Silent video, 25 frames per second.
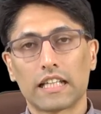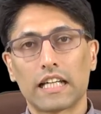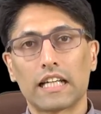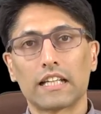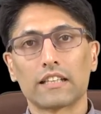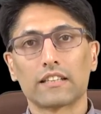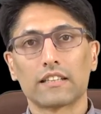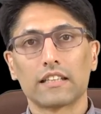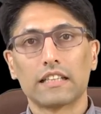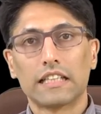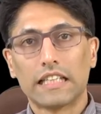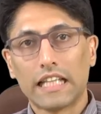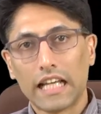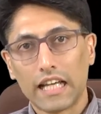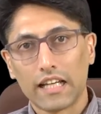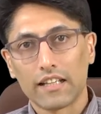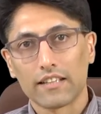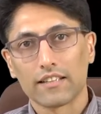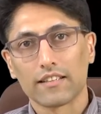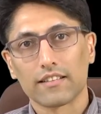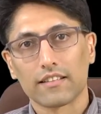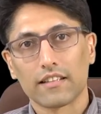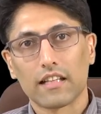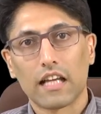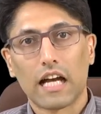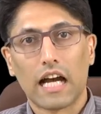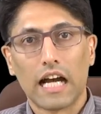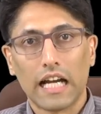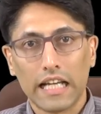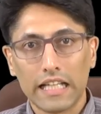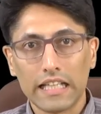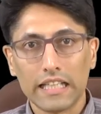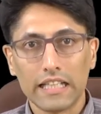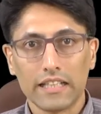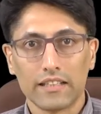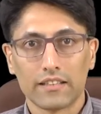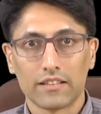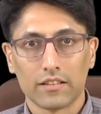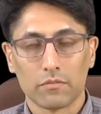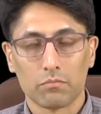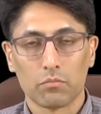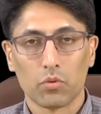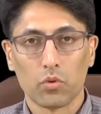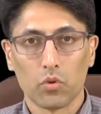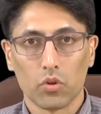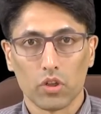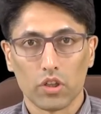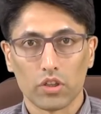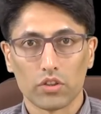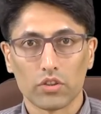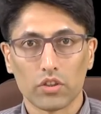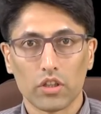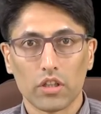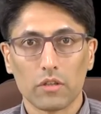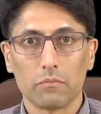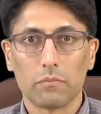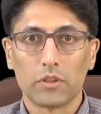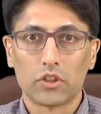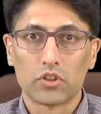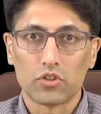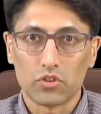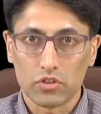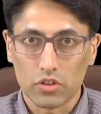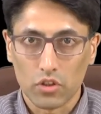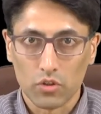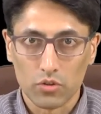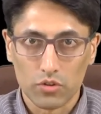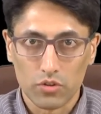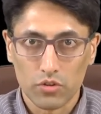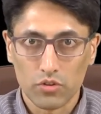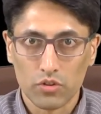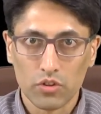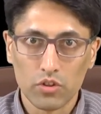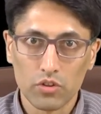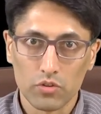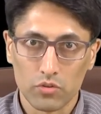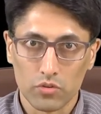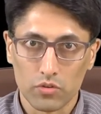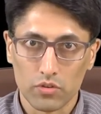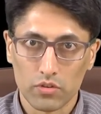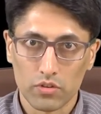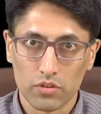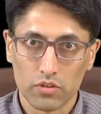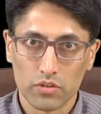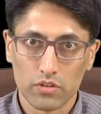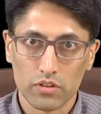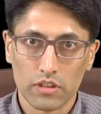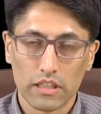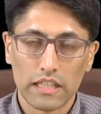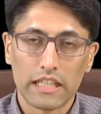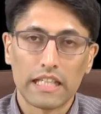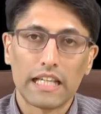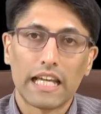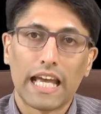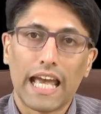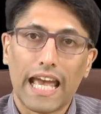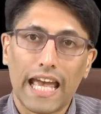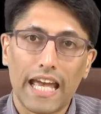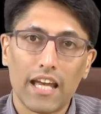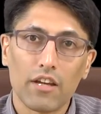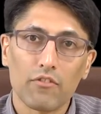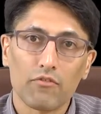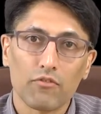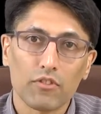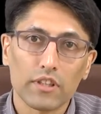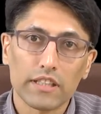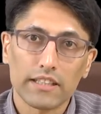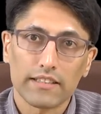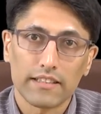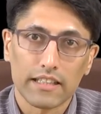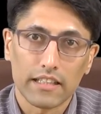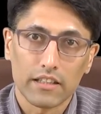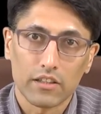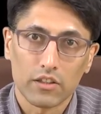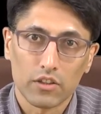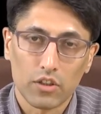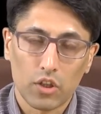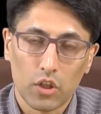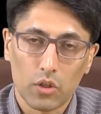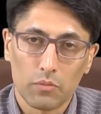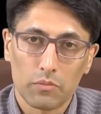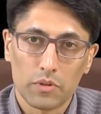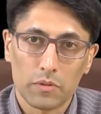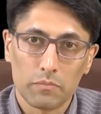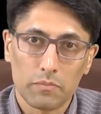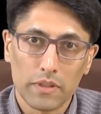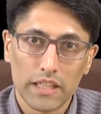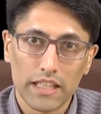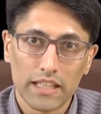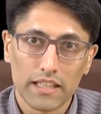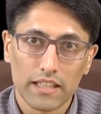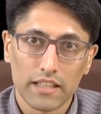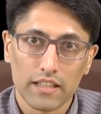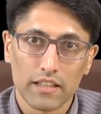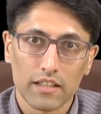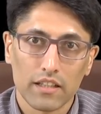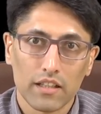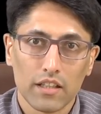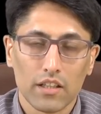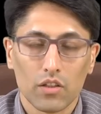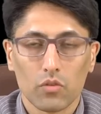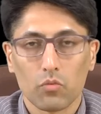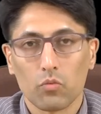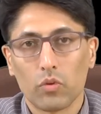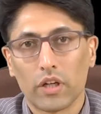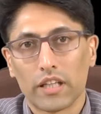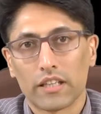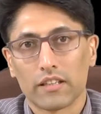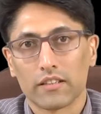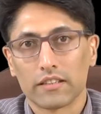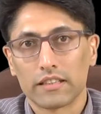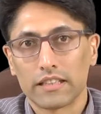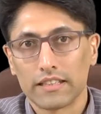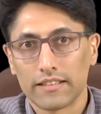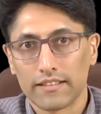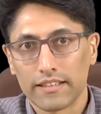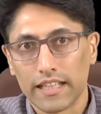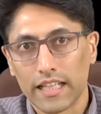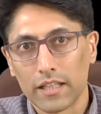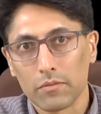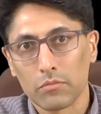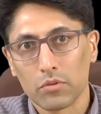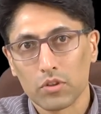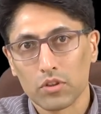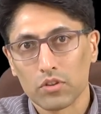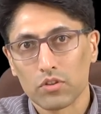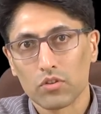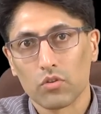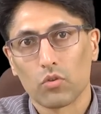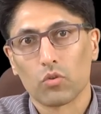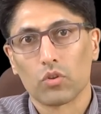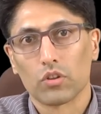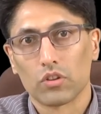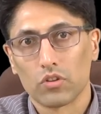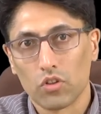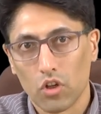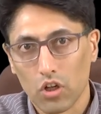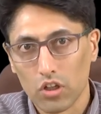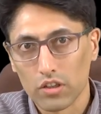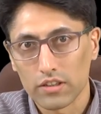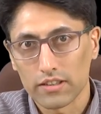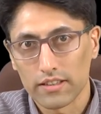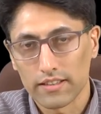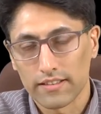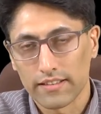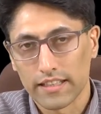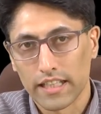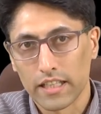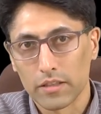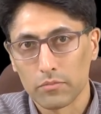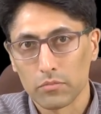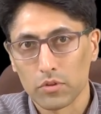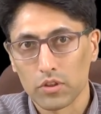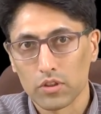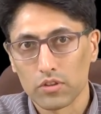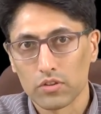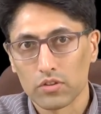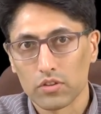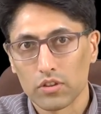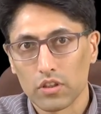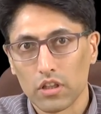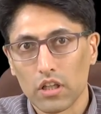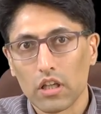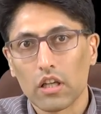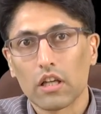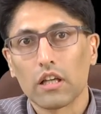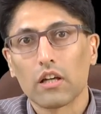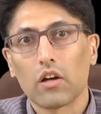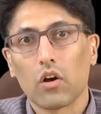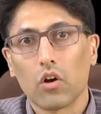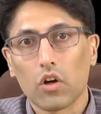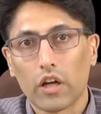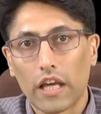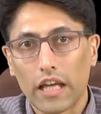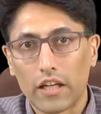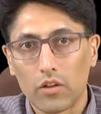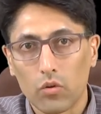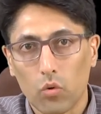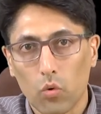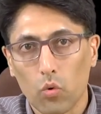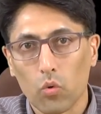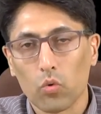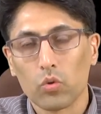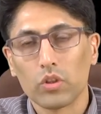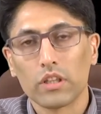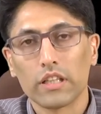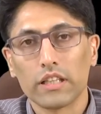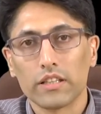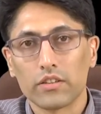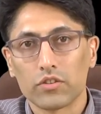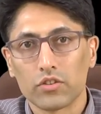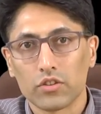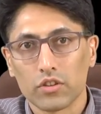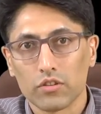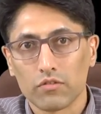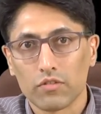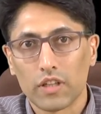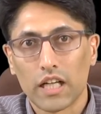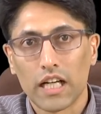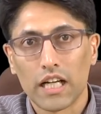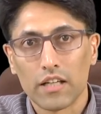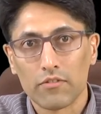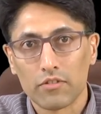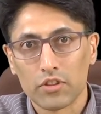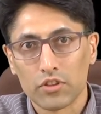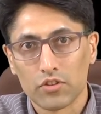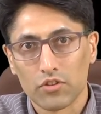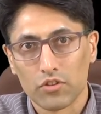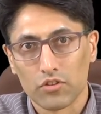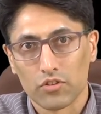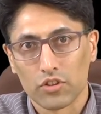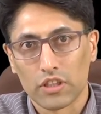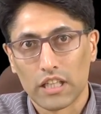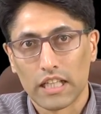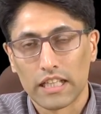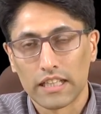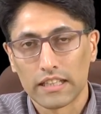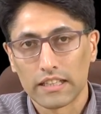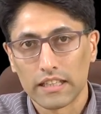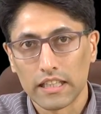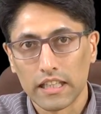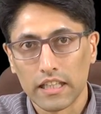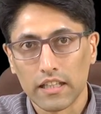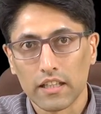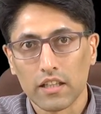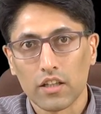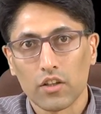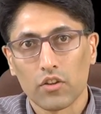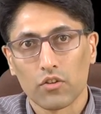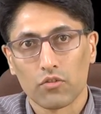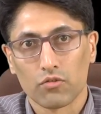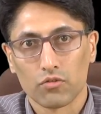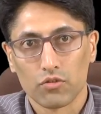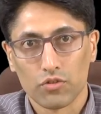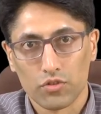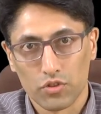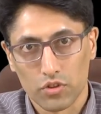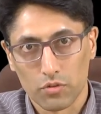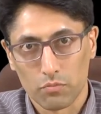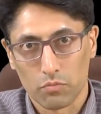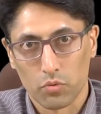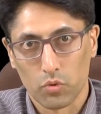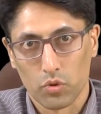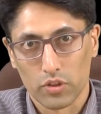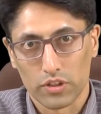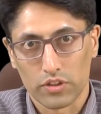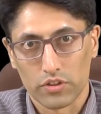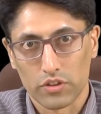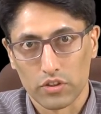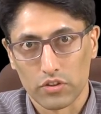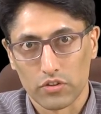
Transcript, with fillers: that, yes, I need support, but so do you. Every single human being, whether disabled or not disabled, can only survive in society through support